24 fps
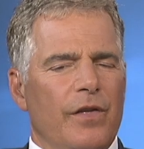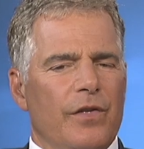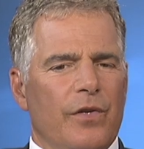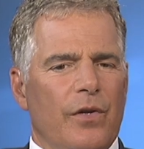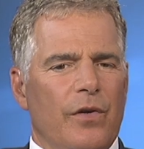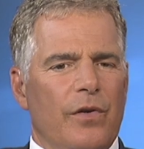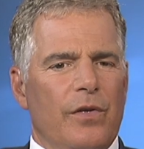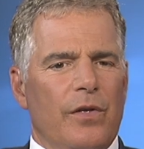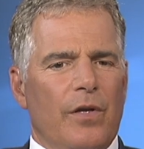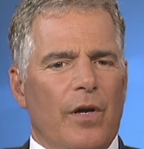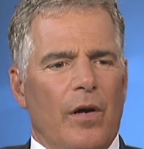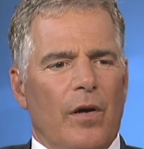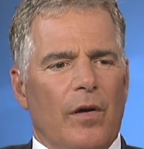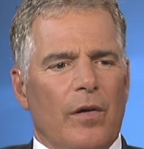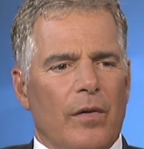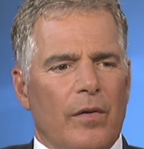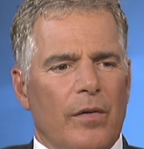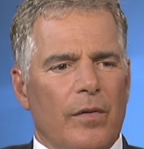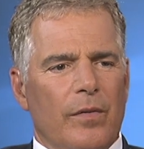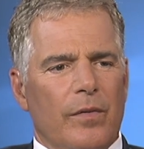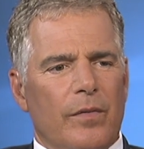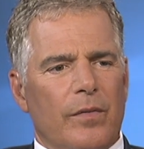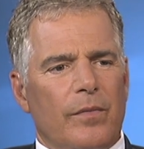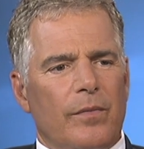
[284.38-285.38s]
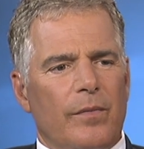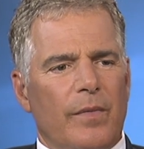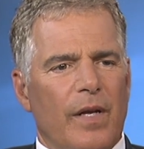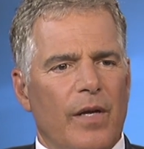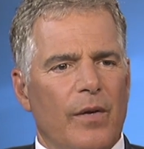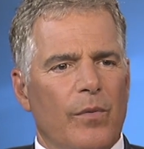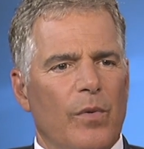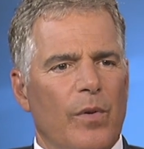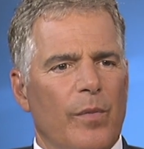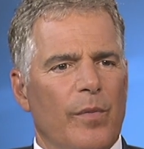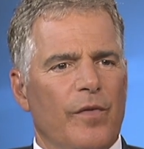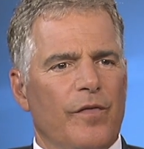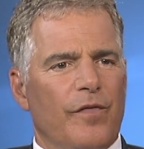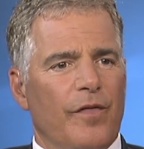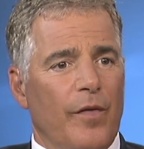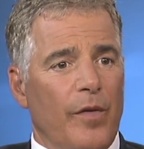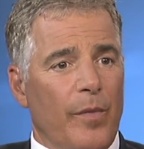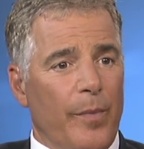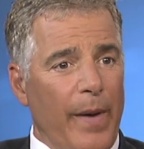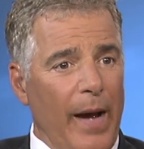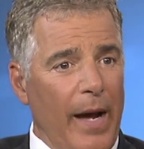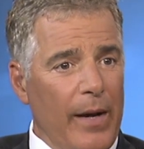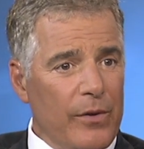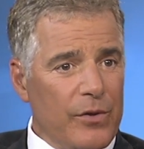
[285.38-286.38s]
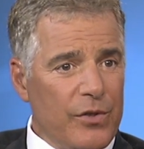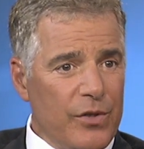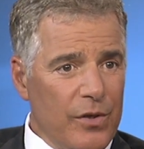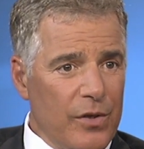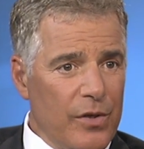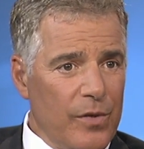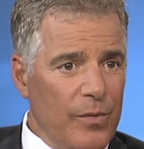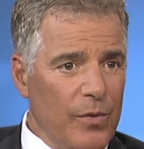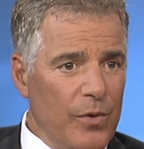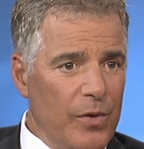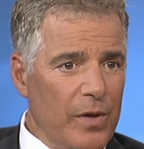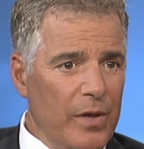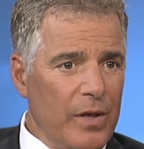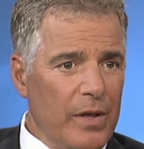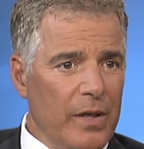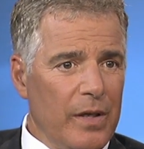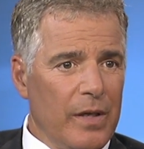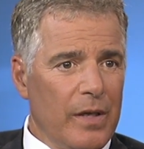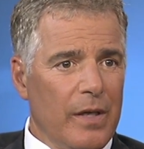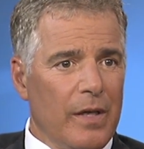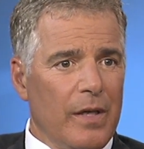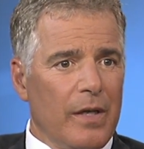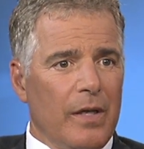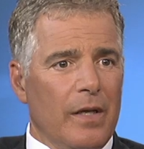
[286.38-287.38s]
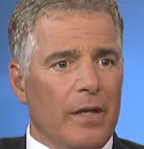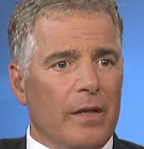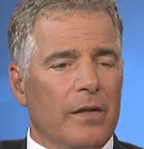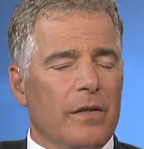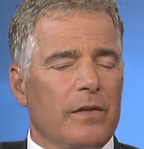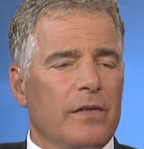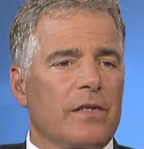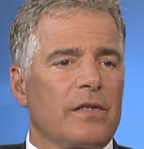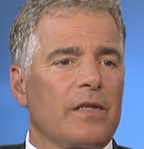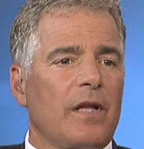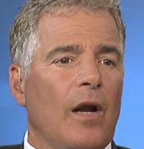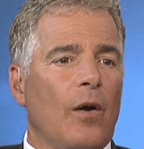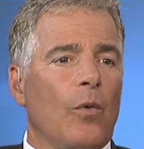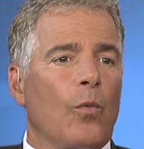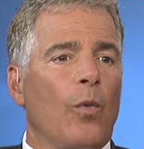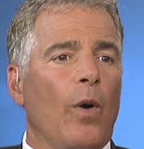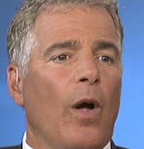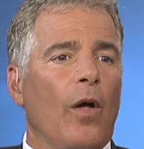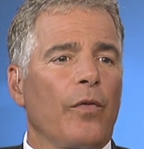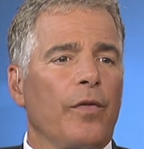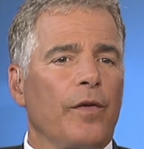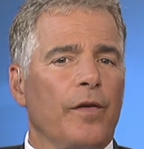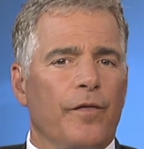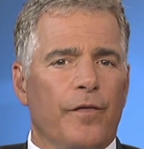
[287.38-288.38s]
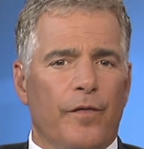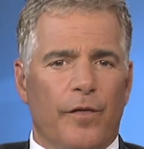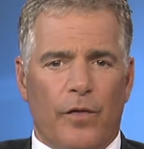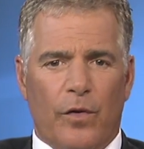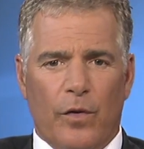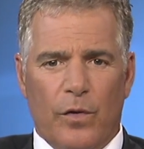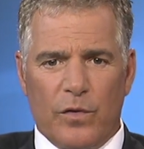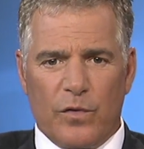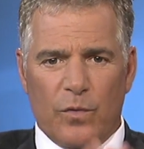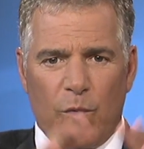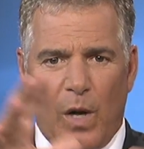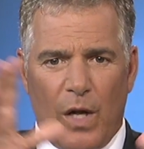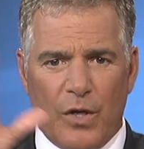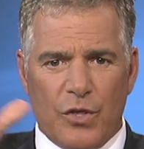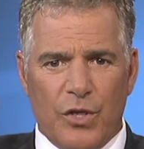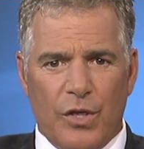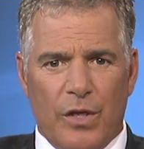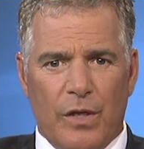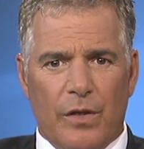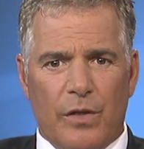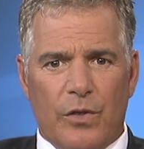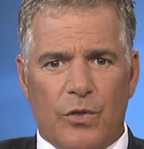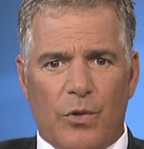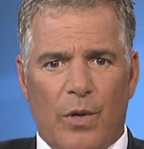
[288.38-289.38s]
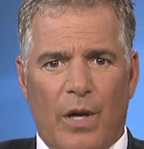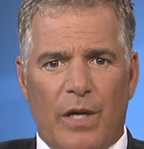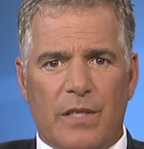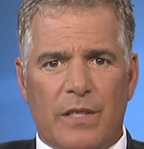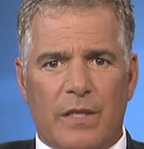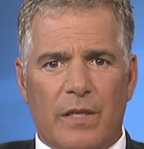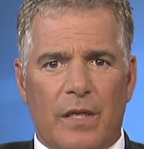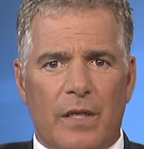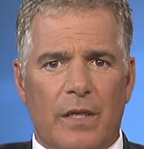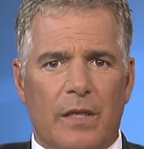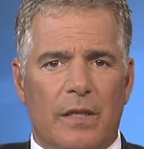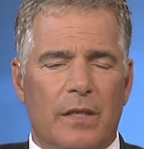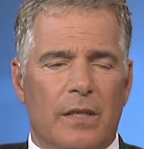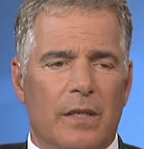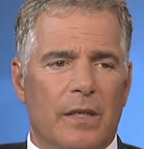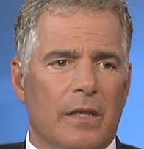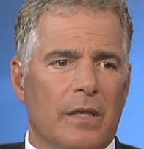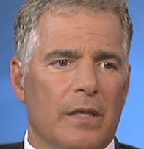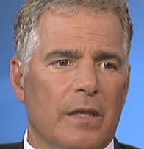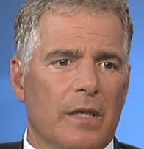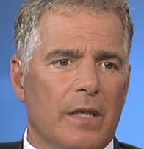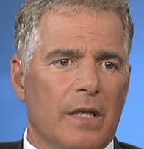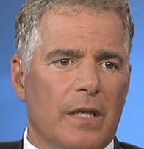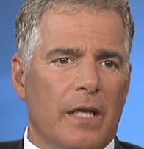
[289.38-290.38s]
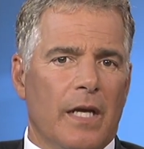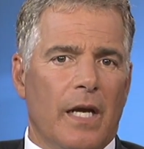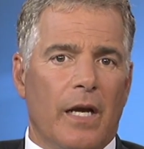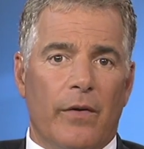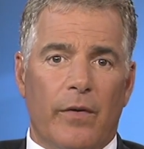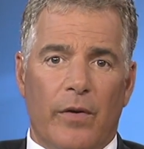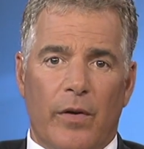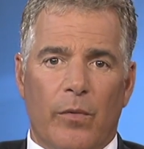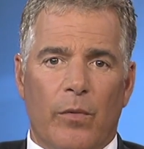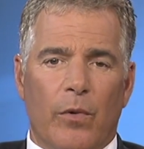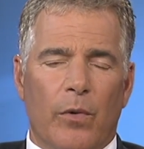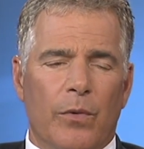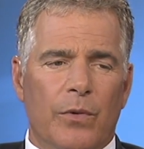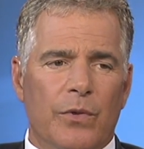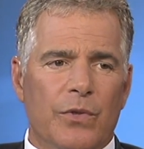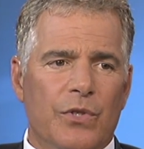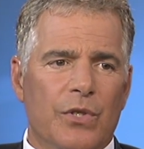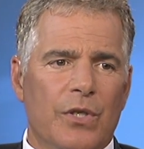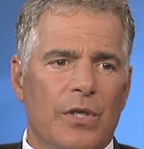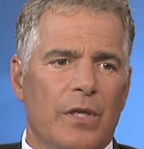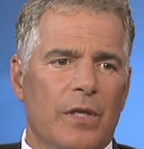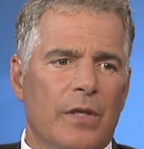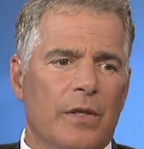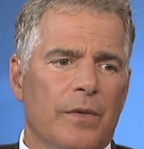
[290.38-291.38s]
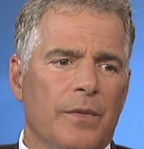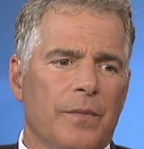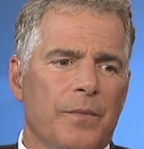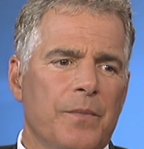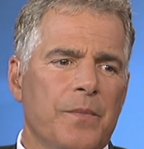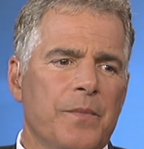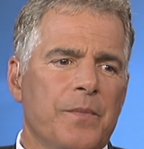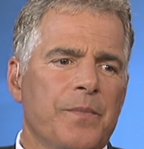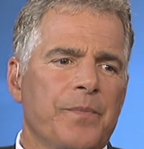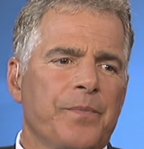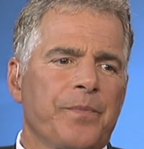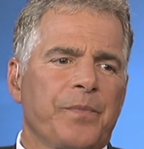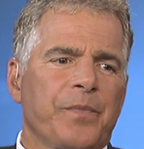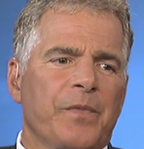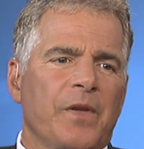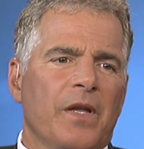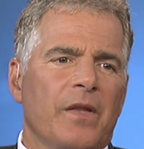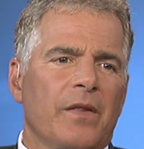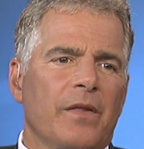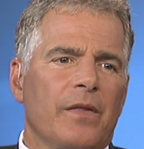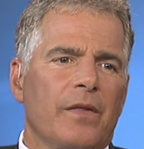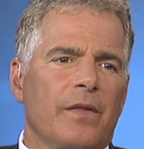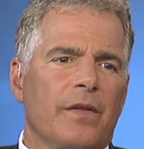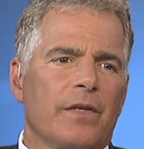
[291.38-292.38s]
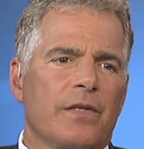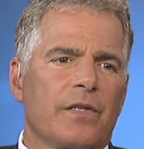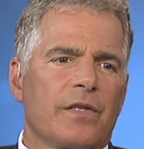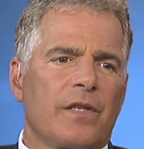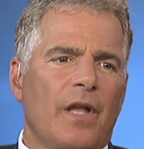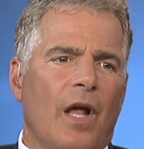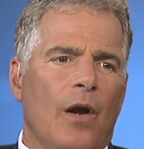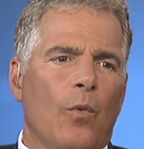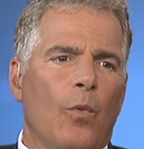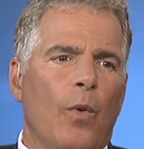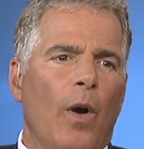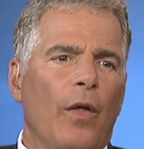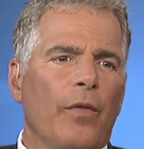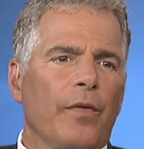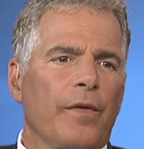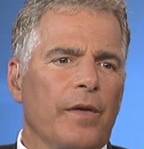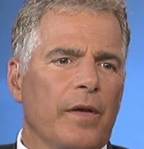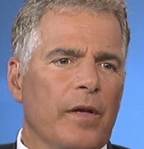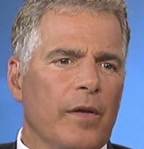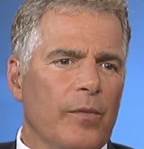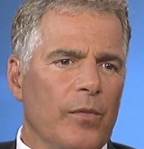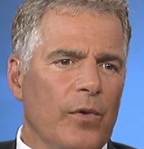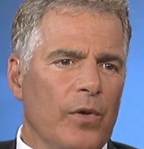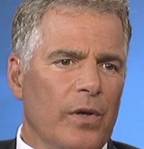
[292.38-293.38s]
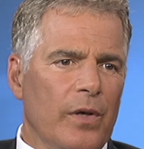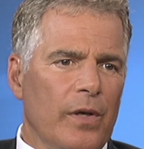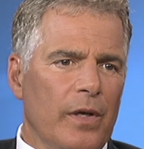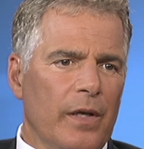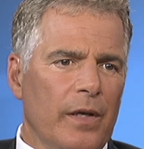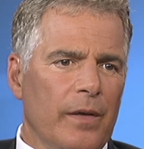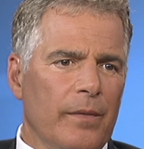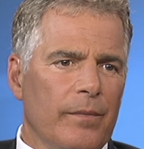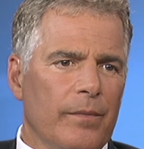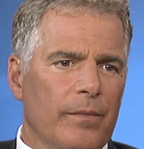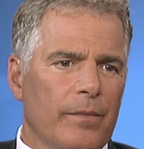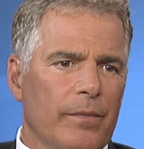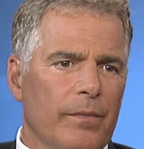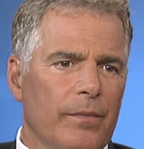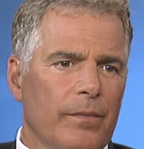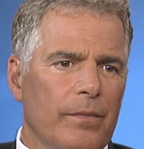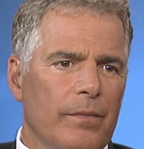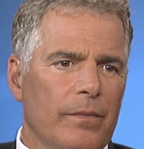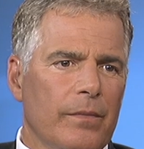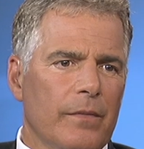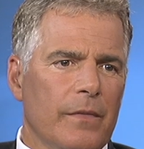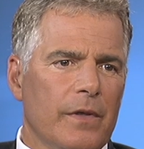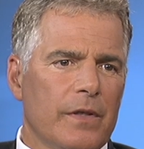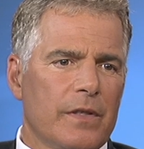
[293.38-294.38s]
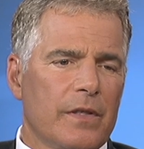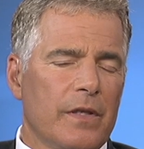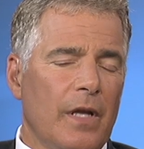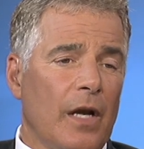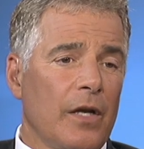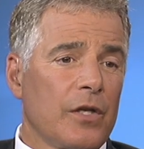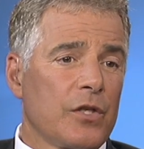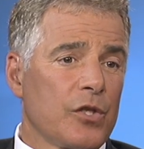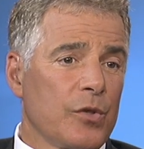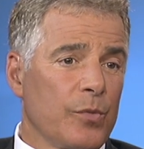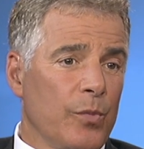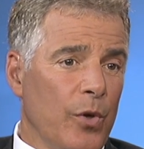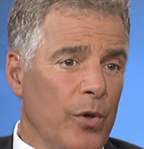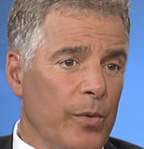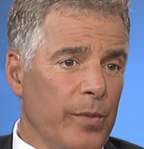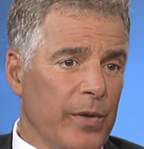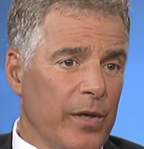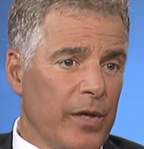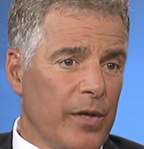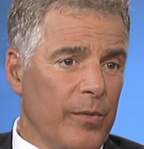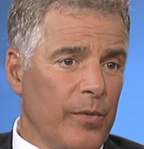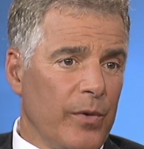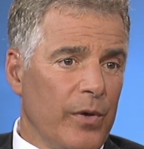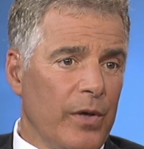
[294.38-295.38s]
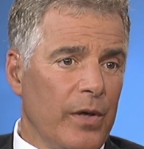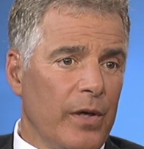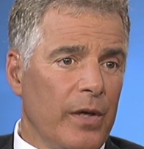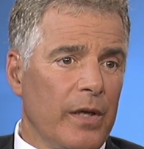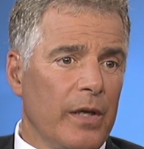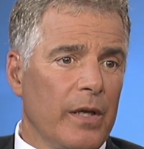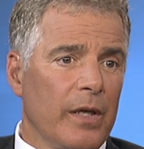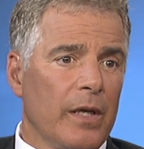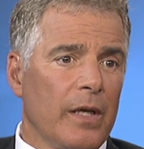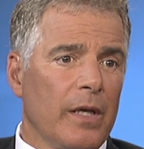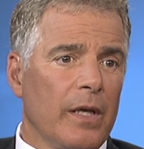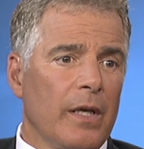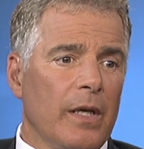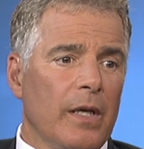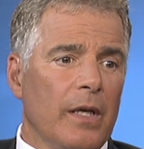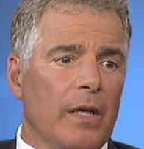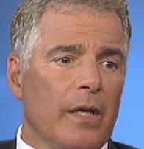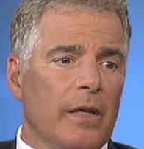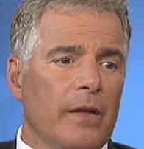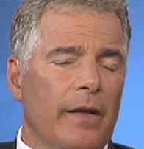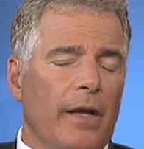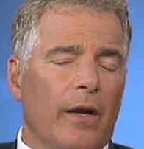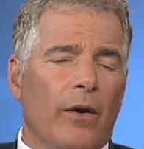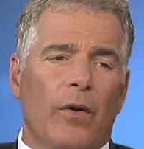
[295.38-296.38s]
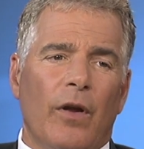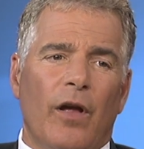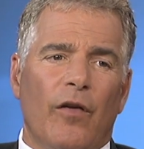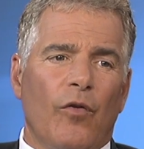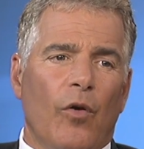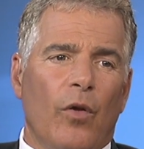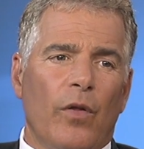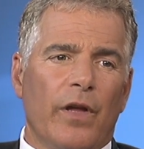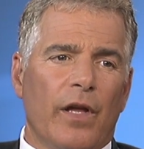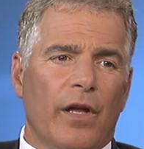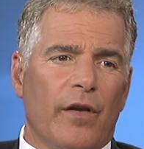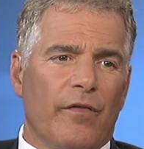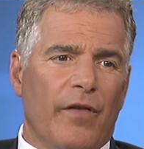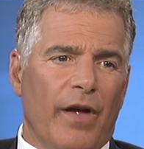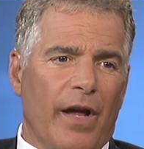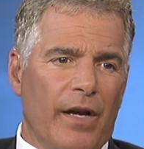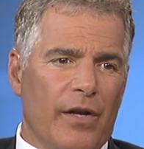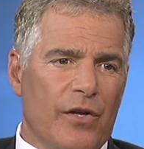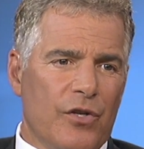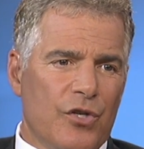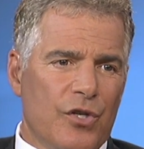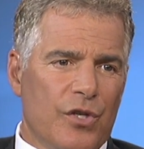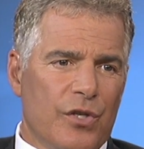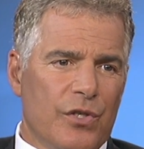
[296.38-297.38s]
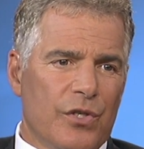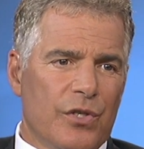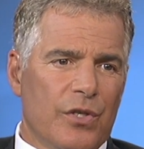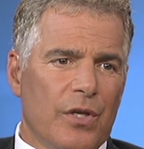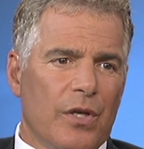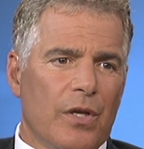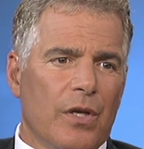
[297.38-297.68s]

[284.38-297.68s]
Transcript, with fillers: are young men and women from the Paterson community. Yes. This is not a wealthy, for those watching in the tri-state area where we're seeing, this is not a wealthy community. Right. This is not a suburban community. They don't have all the advantages.